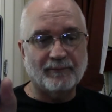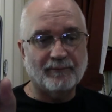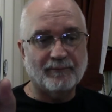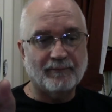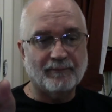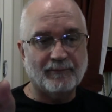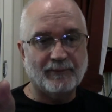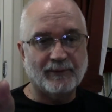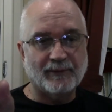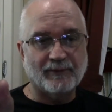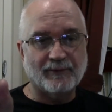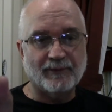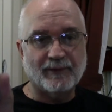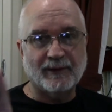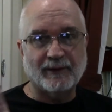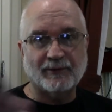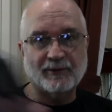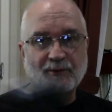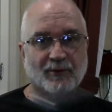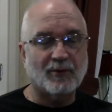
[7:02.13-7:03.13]
You can see
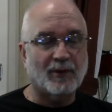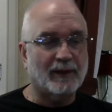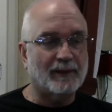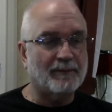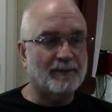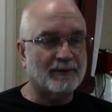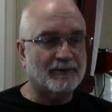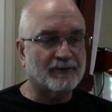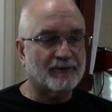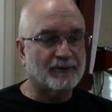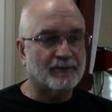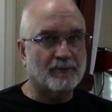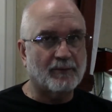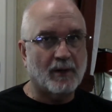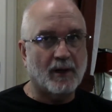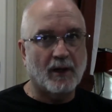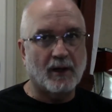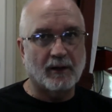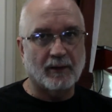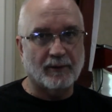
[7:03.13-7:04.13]
it's quite a bit
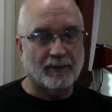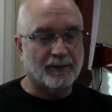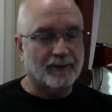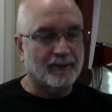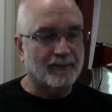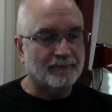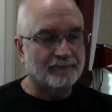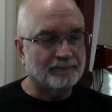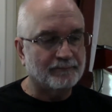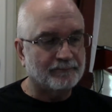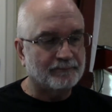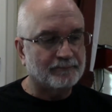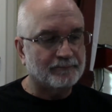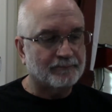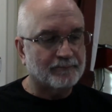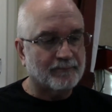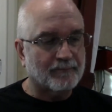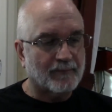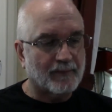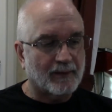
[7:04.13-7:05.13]
smaller
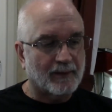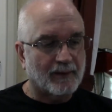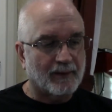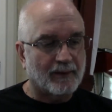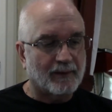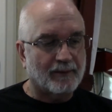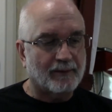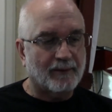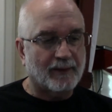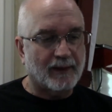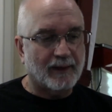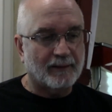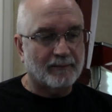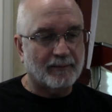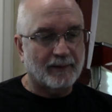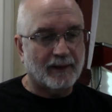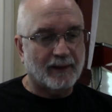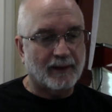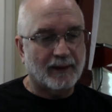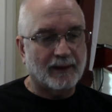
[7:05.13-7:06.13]
than
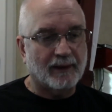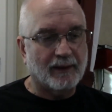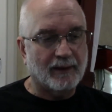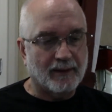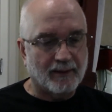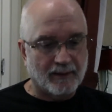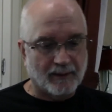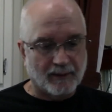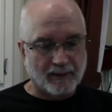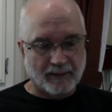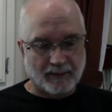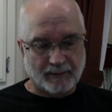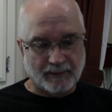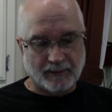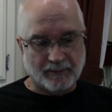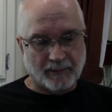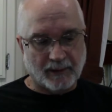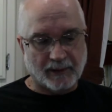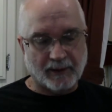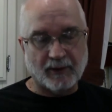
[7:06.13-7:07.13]
my
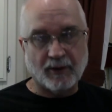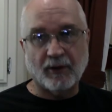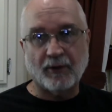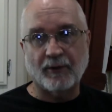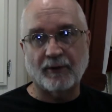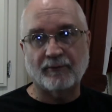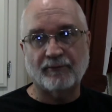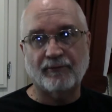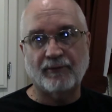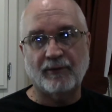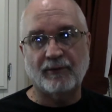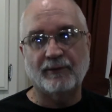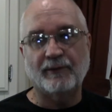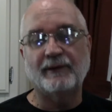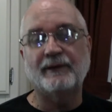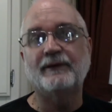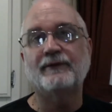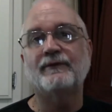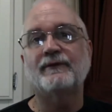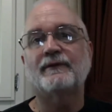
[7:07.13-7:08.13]
where my current phone
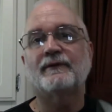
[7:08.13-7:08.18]
is and I'll